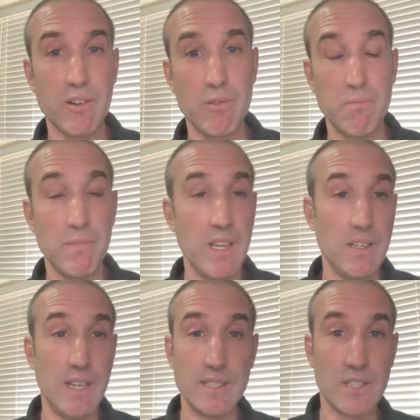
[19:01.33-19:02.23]
from
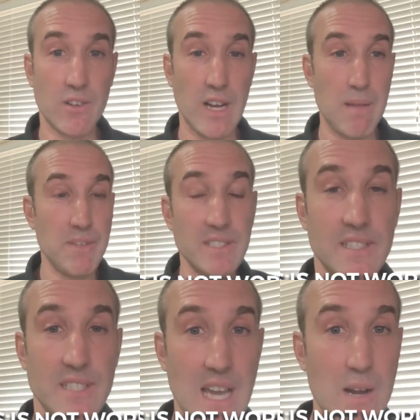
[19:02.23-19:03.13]
Instagram, this
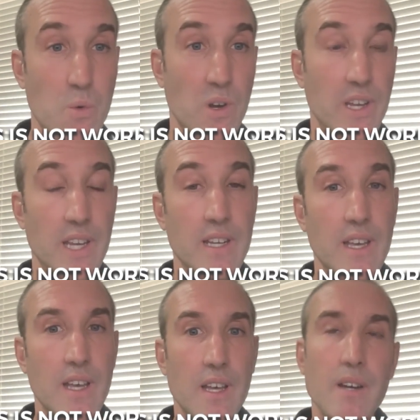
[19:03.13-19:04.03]
is not working.
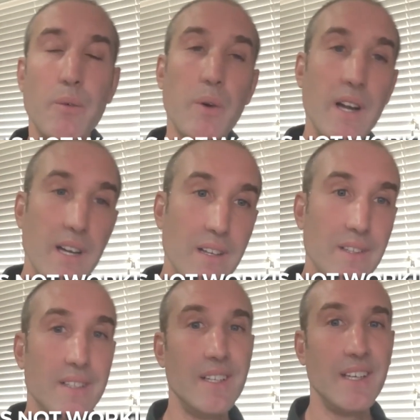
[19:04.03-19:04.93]

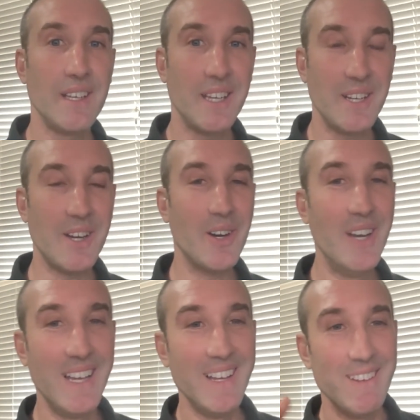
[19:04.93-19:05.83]
Well, you know,
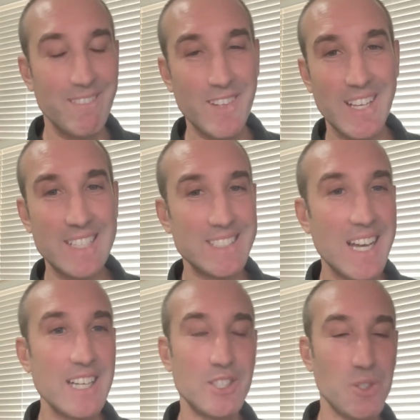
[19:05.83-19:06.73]
it's
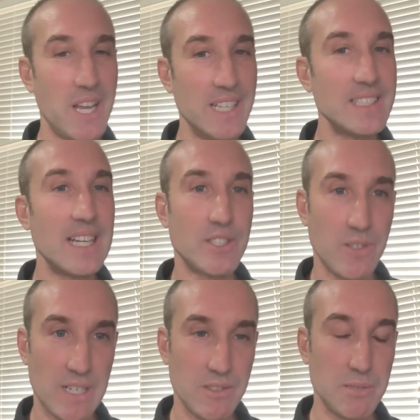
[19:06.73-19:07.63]
not
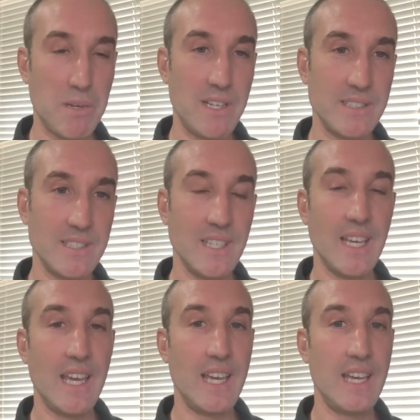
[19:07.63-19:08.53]
direct response.
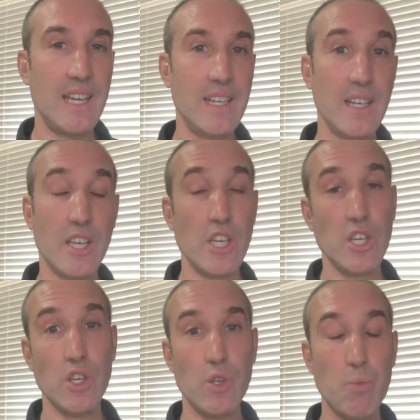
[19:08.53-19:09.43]
And
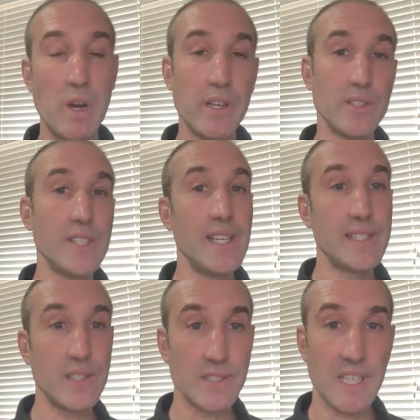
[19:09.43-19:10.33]
what you'll see is
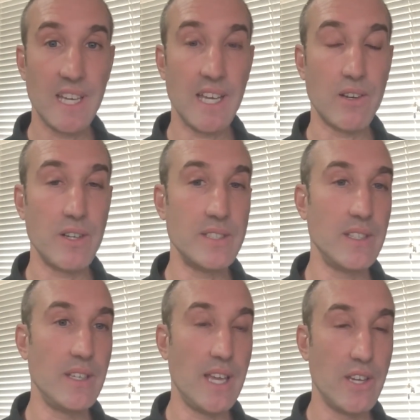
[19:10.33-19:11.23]
an increase
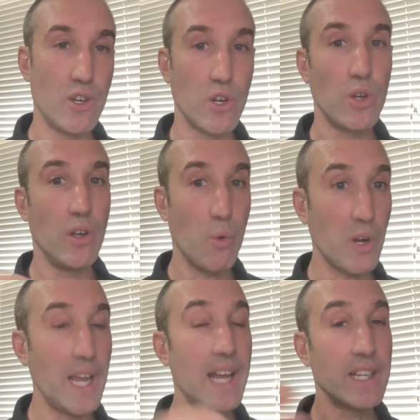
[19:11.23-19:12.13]
in your
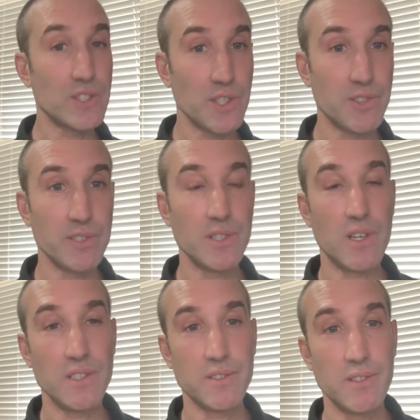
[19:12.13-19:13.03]
organic search
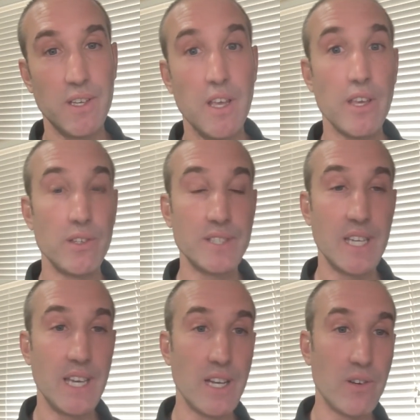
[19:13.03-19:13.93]
results. You'll see
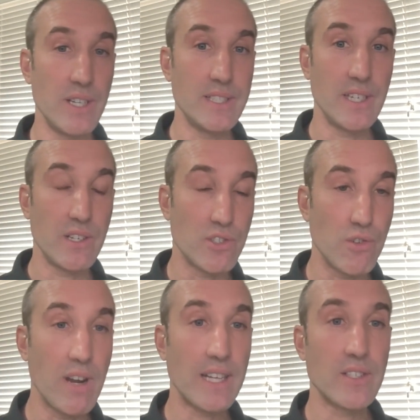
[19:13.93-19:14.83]
an increase in your
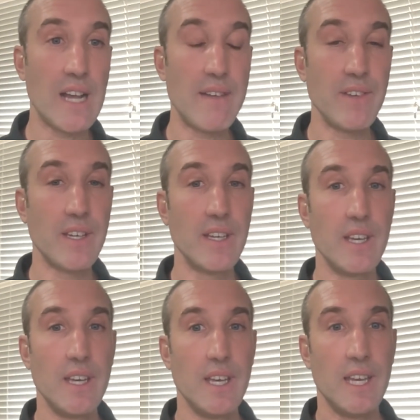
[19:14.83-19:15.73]
direct traffic.
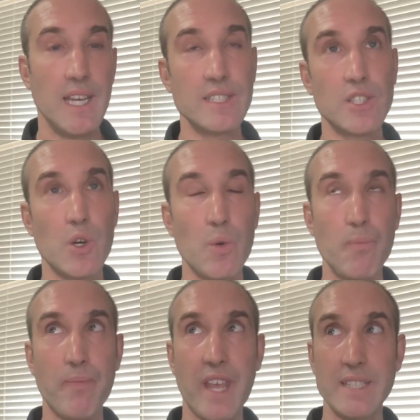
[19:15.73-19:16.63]
And so
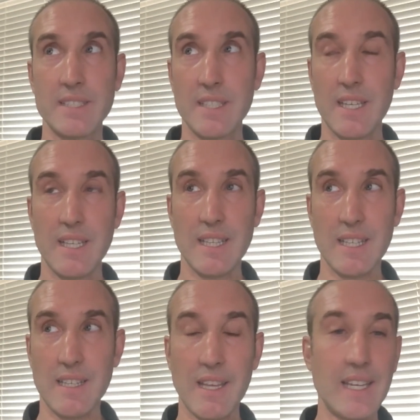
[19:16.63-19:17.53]
it's,
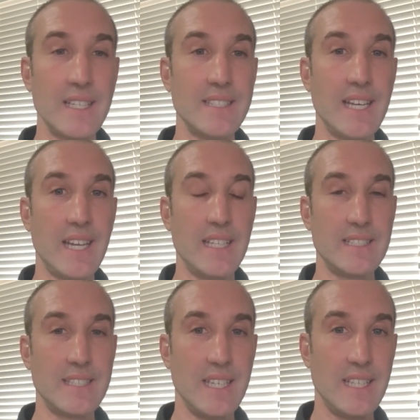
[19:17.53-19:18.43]
like I said,
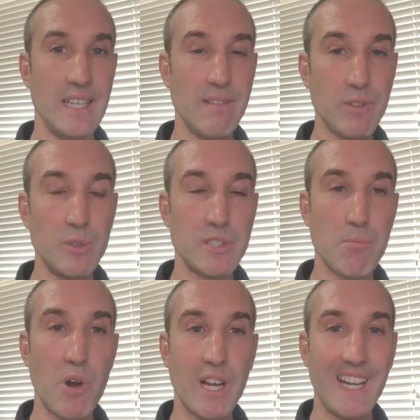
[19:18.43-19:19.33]
influencer
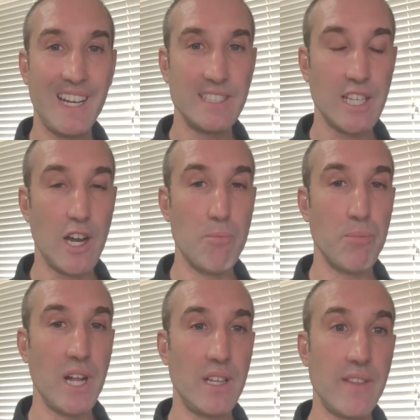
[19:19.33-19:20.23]
marketing is an
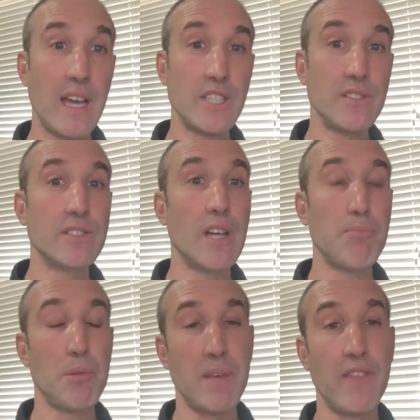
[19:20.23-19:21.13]
umbrella that should
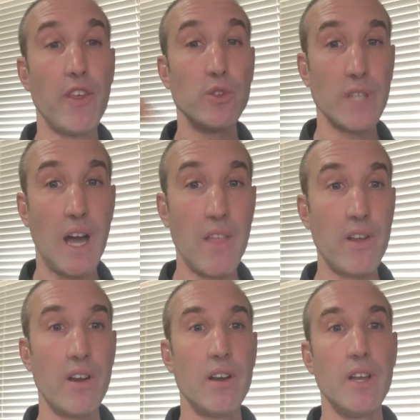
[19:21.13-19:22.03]
supplement those
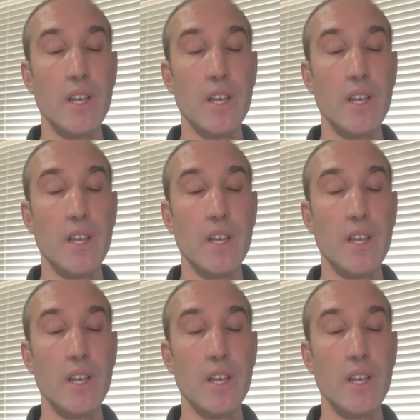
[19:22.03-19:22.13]
other